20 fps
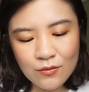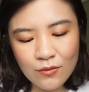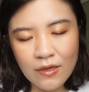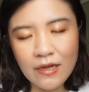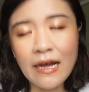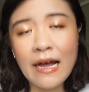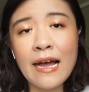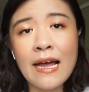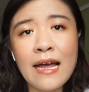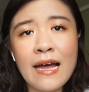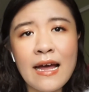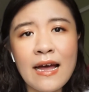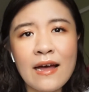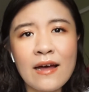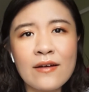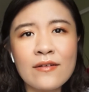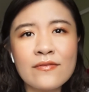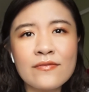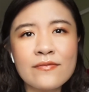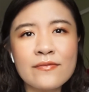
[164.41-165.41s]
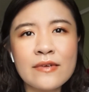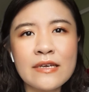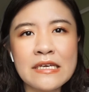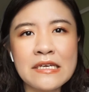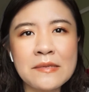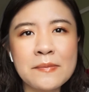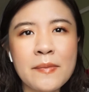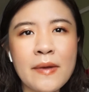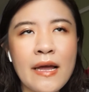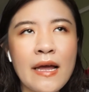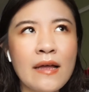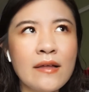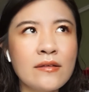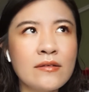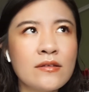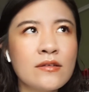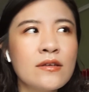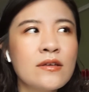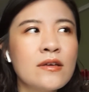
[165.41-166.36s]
one I have heat pan